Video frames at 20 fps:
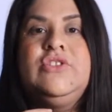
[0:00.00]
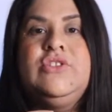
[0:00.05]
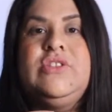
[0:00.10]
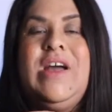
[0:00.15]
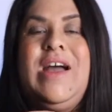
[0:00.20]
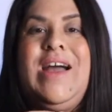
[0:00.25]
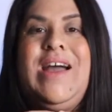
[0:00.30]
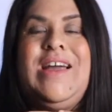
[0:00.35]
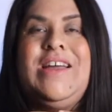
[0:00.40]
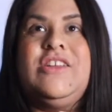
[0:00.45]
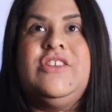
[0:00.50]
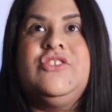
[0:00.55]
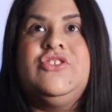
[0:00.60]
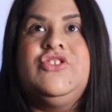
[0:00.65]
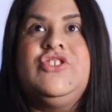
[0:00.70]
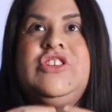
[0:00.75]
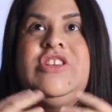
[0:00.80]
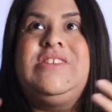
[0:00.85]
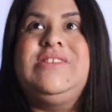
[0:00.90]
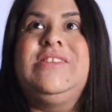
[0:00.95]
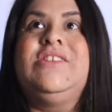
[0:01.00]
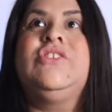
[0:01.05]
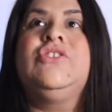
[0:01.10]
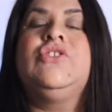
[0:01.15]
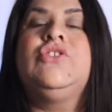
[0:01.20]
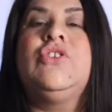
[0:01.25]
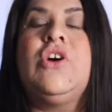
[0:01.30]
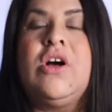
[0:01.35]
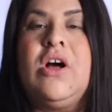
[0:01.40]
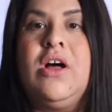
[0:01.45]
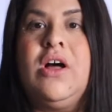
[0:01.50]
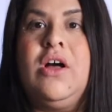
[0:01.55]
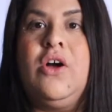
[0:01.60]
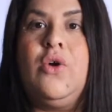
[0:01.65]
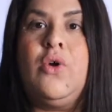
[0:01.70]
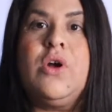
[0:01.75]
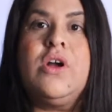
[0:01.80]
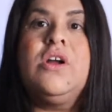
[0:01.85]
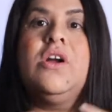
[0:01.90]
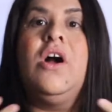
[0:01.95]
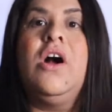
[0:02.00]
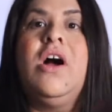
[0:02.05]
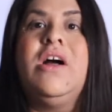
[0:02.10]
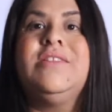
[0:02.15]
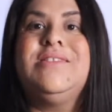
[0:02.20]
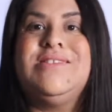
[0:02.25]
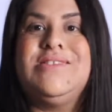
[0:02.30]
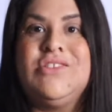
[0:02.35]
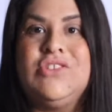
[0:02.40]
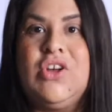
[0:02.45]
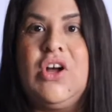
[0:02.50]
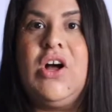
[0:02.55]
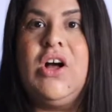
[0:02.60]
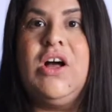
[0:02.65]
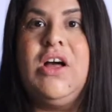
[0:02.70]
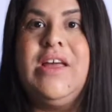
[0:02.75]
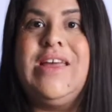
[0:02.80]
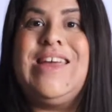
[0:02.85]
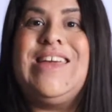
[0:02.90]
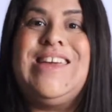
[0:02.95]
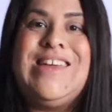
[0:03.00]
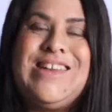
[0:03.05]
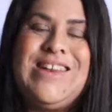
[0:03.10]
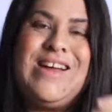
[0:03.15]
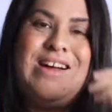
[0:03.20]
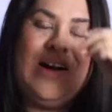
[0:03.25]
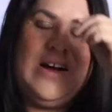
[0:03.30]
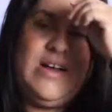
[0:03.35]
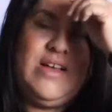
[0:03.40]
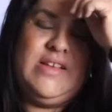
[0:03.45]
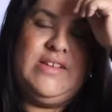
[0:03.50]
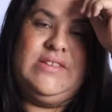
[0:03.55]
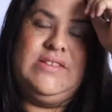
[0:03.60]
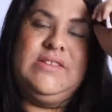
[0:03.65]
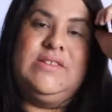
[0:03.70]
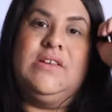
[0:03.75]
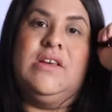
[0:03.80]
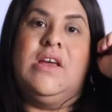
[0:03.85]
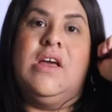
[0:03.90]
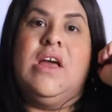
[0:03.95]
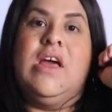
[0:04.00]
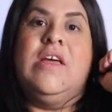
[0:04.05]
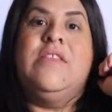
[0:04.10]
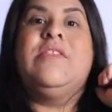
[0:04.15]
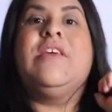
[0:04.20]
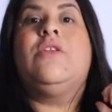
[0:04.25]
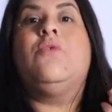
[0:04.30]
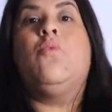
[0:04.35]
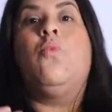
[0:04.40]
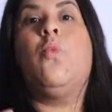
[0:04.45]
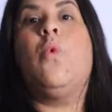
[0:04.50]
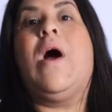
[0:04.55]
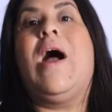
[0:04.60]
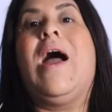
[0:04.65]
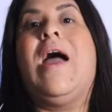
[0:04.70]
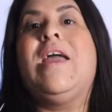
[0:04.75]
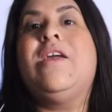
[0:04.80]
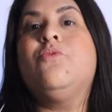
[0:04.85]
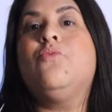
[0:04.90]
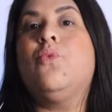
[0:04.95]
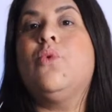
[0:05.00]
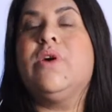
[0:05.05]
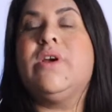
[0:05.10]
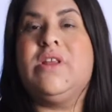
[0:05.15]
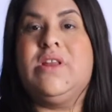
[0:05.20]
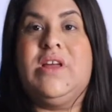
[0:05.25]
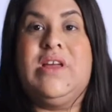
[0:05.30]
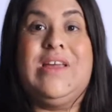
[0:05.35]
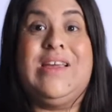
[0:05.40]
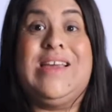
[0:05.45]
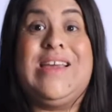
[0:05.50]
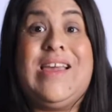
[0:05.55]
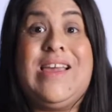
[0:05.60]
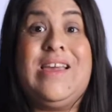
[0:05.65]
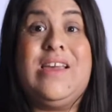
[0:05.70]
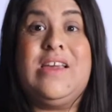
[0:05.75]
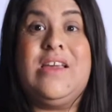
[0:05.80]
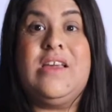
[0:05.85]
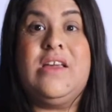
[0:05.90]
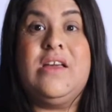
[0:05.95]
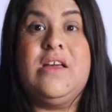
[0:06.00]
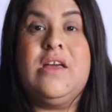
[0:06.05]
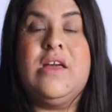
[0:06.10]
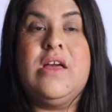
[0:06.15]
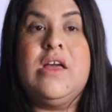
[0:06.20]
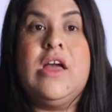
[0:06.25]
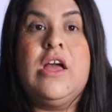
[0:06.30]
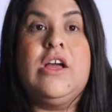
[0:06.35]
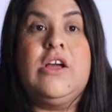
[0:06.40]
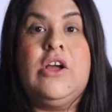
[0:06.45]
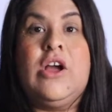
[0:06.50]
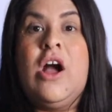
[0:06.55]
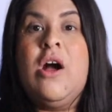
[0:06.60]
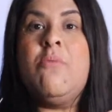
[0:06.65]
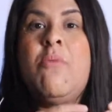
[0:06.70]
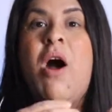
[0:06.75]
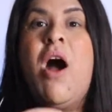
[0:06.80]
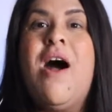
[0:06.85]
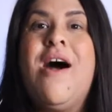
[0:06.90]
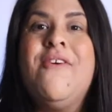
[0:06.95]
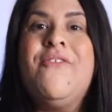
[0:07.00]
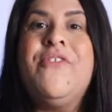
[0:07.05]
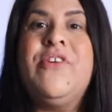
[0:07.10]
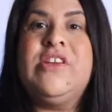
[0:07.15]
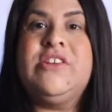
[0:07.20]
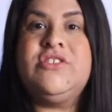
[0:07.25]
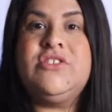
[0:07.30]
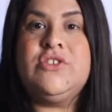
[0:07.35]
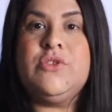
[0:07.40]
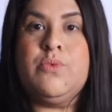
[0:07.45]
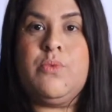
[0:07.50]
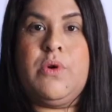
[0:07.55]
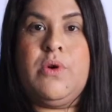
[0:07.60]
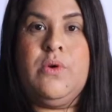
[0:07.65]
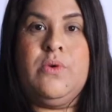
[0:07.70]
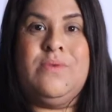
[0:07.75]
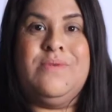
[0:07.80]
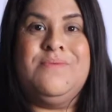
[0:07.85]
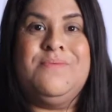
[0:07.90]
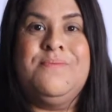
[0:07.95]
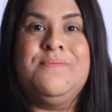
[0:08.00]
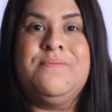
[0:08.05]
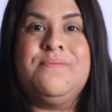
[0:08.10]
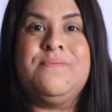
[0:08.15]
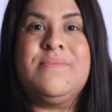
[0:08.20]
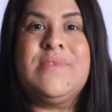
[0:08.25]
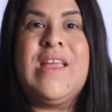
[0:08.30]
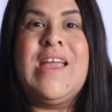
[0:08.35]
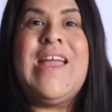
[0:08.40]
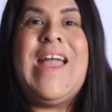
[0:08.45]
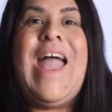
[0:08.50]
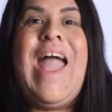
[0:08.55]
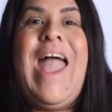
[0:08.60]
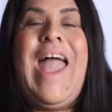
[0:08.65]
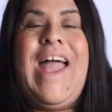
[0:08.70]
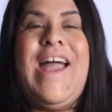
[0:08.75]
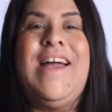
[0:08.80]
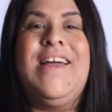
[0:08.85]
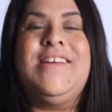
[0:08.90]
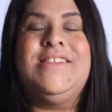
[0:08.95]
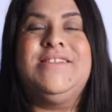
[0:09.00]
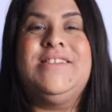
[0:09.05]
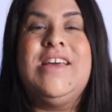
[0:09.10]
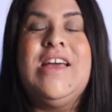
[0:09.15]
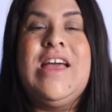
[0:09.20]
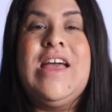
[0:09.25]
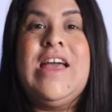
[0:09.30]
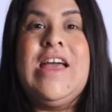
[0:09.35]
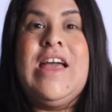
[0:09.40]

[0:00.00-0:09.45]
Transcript: that Jesus saw or God saw in us, then why would he come off his throne and